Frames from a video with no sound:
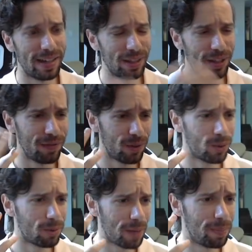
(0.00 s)
I love it
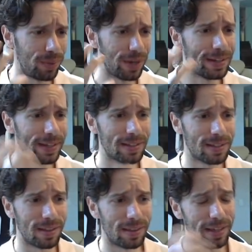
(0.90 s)
when my brain gets
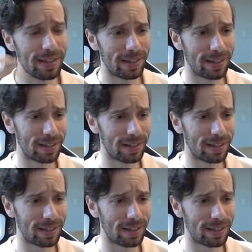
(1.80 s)
to thinking